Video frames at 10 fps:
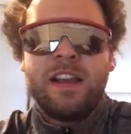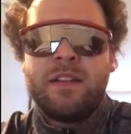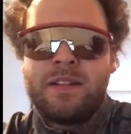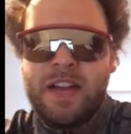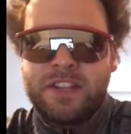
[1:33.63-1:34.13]

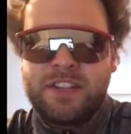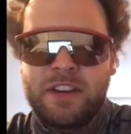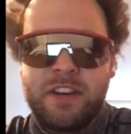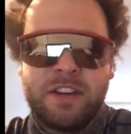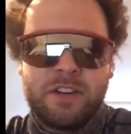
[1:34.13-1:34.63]
The next
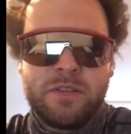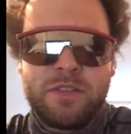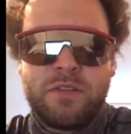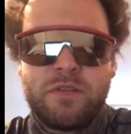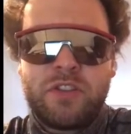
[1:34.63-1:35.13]
shout out goes
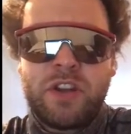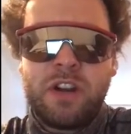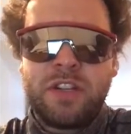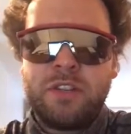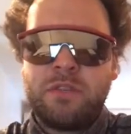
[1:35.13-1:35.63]
to
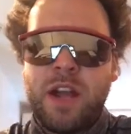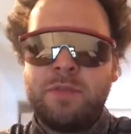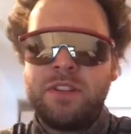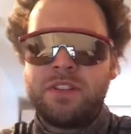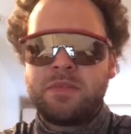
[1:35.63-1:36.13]
Charlie
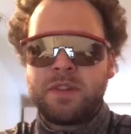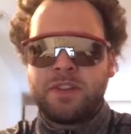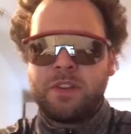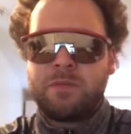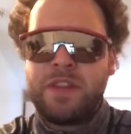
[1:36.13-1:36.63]
Roberts with
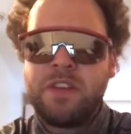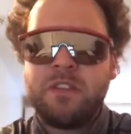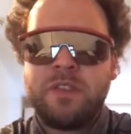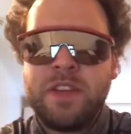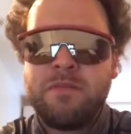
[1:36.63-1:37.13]
her
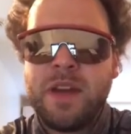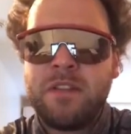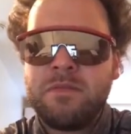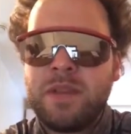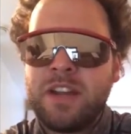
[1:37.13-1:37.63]
POV
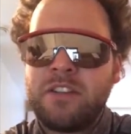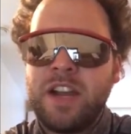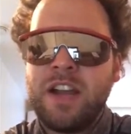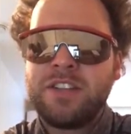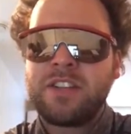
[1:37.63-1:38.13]
mountain bike
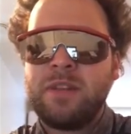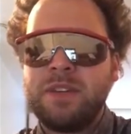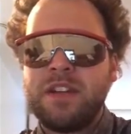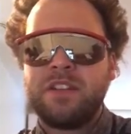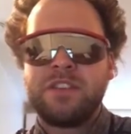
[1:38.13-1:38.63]
crash
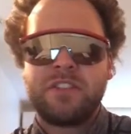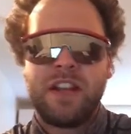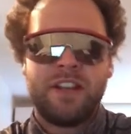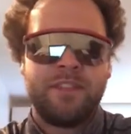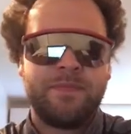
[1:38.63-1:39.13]
coming down a
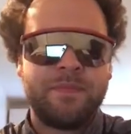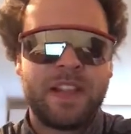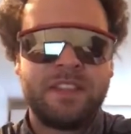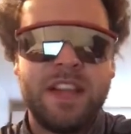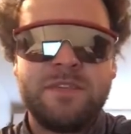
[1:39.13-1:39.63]
trail.
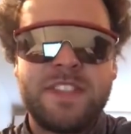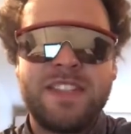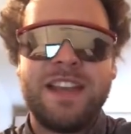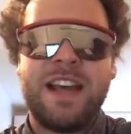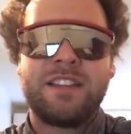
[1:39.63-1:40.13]
Love to
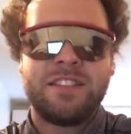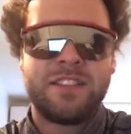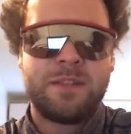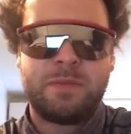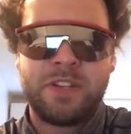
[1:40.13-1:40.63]
see
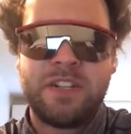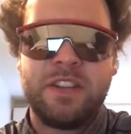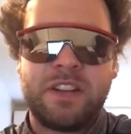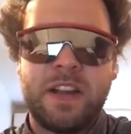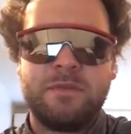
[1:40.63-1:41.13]
athletes pushing
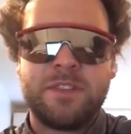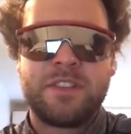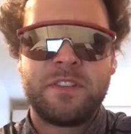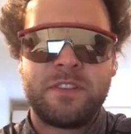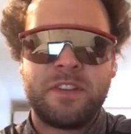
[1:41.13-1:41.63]
their comfort
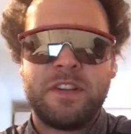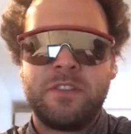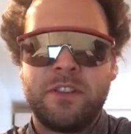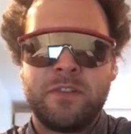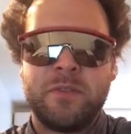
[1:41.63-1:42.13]
zone in
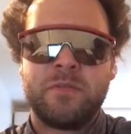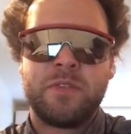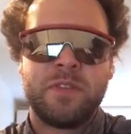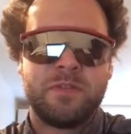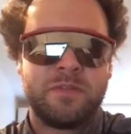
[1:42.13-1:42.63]
order to
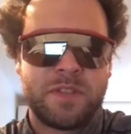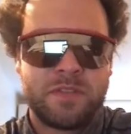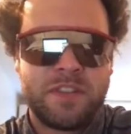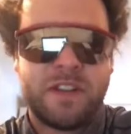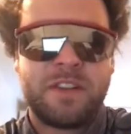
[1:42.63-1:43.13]
improve.
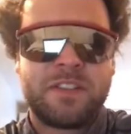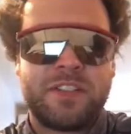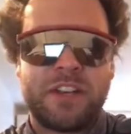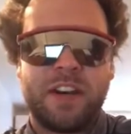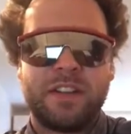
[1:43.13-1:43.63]
So shout out to
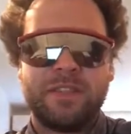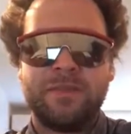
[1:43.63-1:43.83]
Charlie.